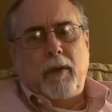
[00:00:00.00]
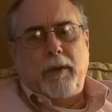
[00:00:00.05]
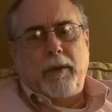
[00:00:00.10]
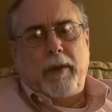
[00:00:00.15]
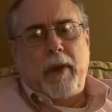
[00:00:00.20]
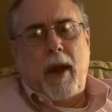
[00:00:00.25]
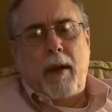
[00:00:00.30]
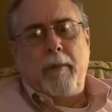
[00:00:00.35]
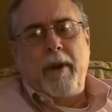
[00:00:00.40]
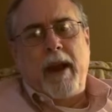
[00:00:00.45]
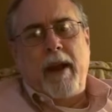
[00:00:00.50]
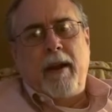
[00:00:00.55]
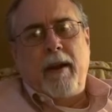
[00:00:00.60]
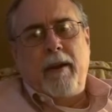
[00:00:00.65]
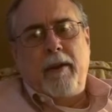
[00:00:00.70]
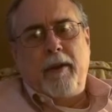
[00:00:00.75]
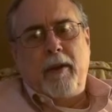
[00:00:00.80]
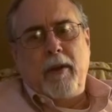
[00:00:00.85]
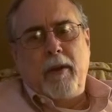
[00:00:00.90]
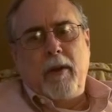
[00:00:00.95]

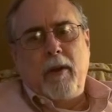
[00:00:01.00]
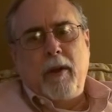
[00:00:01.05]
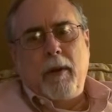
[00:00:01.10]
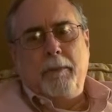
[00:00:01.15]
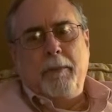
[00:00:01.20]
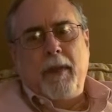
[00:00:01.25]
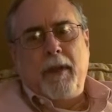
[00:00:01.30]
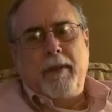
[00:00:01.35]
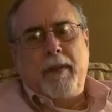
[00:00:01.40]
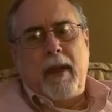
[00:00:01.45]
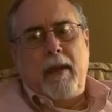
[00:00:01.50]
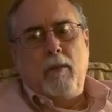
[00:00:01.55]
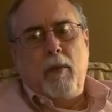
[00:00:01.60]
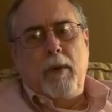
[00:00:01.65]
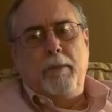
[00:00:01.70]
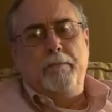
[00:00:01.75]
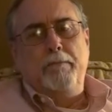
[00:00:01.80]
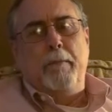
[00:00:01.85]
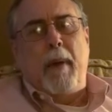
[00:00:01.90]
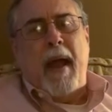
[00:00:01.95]
nominated to Europe that they
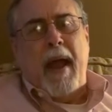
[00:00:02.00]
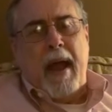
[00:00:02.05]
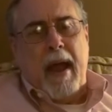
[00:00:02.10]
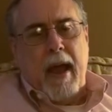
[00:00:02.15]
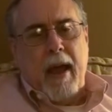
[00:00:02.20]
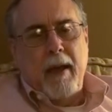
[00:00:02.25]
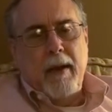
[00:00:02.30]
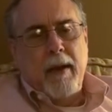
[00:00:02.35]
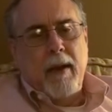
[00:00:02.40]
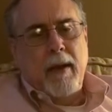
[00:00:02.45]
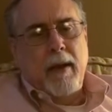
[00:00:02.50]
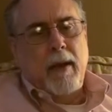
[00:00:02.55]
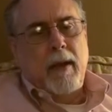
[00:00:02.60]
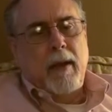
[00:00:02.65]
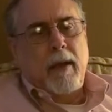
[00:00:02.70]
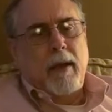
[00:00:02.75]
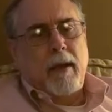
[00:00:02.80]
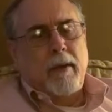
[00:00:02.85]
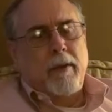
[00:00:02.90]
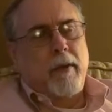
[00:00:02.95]
would ban
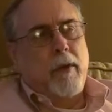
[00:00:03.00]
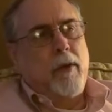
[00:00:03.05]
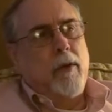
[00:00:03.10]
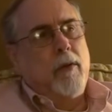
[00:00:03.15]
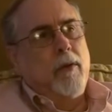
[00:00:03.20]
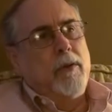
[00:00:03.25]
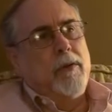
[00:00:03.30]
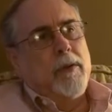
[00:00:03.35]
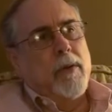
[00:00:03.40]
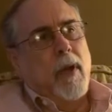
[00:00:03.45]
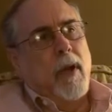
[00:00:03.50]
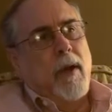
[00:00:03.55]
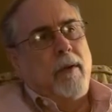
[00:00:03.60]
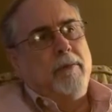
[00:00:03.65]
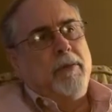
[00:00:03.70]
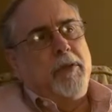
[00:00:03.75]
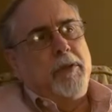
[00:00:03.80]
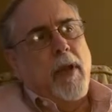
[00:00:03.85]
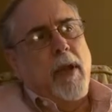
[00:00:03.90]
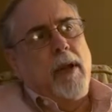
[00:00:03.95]
the use
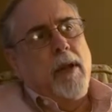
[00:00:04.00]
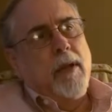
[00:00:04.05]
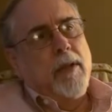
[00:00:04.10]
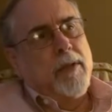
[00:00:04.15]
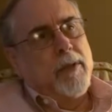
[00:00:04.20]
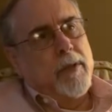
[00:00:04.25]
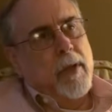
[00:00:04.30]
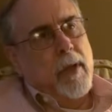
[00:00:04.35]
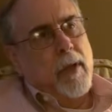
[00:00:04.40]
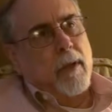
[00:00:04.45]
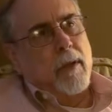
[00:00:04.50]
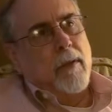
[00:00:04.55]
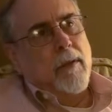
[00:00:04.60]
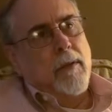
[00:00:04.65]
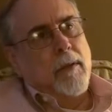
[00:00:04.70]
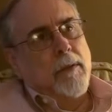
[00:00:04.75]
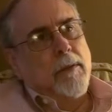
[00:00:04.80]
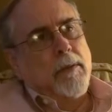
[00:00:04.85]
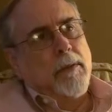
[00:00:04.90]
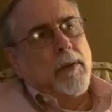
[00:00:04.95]
of stainless
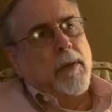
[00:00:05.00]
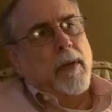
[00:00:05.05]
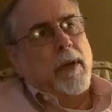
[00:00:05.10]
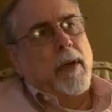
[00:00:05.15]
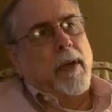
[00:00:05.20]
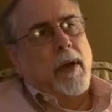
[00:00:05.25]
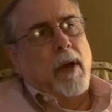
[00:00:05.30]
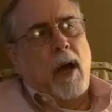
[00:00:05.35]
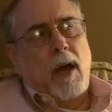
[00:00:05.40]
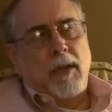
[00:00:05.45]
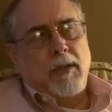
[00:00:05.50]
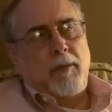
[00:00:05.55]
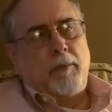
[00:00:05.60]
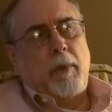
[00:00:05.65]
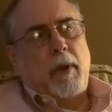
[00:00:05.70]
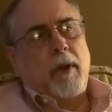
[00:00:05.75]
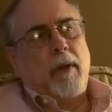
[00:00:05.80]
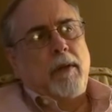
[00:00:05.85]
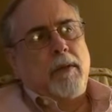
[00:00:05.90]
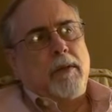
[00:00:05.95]
steel in
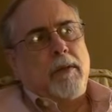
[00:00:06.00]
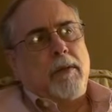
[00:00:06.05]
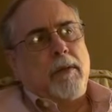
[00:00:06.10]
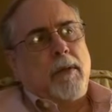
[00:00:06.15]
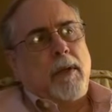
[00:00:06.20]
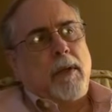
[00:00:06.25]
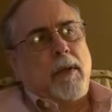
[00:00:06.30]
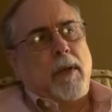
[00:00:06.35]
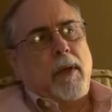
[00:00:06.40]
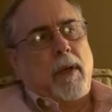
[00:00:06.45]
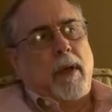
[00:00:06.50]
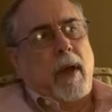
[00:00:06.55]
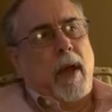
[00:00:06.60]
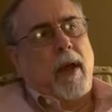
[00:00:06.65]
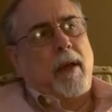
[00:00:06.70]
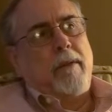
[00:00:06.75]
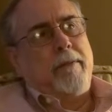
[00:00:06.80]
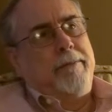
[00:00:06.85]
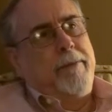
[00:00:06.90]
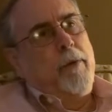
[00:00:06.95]
hospitals
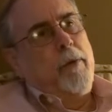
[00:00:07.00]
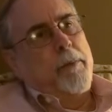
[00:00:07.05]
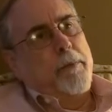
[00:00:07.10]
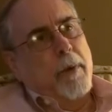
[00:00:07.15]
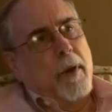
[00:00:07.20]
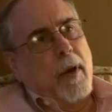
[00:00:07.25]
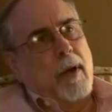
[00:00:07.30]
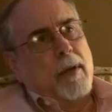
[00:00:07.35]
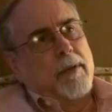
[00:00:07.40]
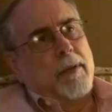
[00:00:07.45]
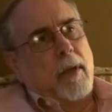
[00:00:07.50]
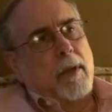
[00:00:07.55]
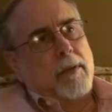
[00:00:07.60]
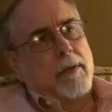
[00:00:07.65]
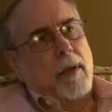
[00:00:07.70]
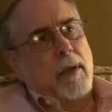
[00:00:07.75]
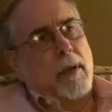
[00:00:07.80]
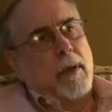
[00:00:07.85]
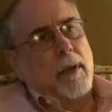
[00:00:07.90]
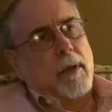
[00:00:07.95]
and food
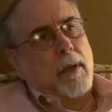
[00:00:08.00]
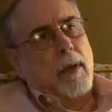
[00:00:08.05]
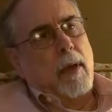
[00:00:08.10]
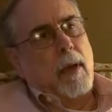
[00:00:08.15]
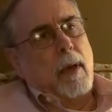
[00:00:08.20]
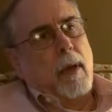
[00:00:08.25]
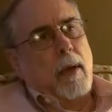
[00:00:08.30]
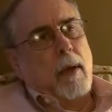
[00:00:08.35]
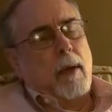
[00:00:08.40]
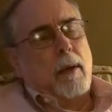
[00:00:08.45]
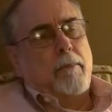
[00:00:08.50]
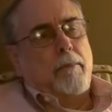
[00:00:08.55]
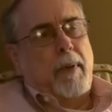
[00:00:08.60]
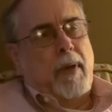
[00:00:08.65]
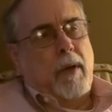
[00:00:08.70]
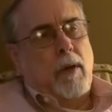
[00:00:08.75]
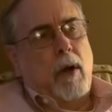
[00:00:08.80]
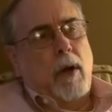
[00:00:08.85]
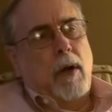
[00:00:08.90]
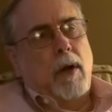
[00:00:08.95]
processing
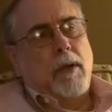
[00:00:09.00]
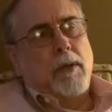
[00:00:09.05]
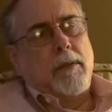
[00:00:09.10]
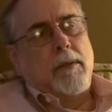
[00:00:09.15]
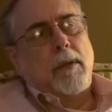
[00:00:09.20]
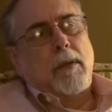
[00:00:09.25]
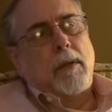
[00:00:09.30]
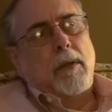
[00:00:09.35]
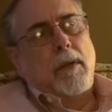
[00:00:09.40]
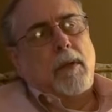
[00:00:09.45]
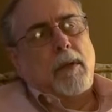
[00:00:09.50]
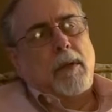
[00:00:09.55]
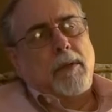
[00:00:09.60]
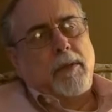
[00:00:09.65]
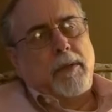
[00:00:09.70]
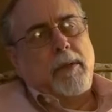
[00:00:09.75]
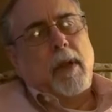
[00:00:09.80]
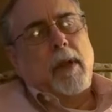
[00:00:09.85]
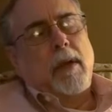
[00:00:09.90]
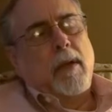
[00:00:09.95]
because
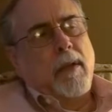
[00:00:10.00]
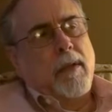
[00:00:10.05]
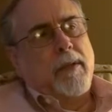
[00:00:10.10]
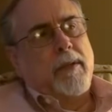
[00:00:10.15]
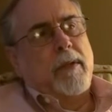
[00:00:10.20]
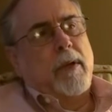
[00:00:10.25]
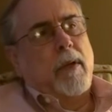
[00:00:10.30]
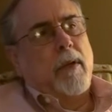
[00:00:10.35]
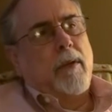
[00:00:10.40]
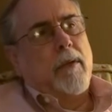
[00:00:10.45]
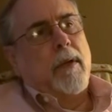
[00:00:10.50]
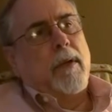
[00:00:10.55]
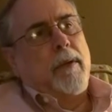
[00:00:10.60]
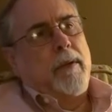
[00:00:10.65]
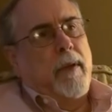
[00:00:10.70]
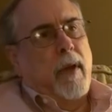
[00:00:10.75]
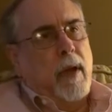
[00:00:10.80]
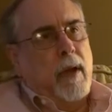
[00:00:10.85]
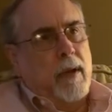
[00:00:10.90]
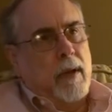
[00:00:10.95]
stainless steel
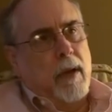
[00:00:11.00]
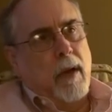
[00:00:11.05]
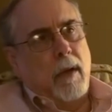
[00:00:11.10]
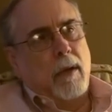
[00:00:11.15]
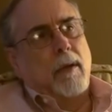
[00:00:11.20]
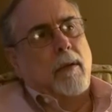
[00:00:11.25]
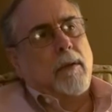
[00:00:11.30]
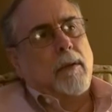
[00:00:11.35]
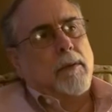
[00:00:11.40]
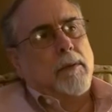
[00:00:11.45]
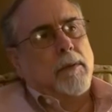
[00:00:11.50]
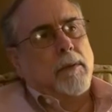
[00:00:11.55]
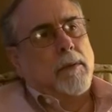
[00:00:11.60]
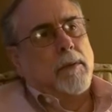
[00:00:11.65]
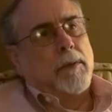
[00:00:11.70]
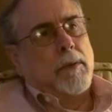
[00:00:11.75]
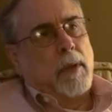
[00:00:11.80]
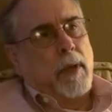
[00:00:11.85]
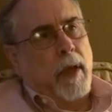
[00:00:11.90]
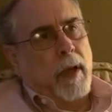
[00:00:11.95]
contained nickel
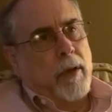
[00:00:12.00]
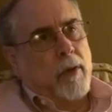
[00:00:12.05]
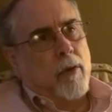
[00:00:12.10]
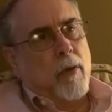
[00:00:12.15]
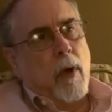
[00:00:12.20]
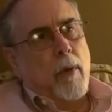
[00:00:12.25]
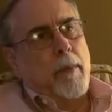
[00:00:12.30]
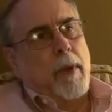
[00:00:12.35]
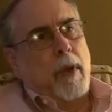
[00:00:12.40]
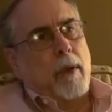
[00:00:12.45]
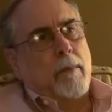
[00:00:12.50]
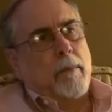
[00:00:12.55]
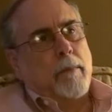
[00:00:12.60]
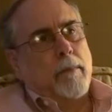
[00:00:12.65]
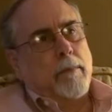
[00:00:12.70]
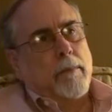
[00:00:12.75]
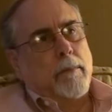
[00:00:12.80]
and chromium.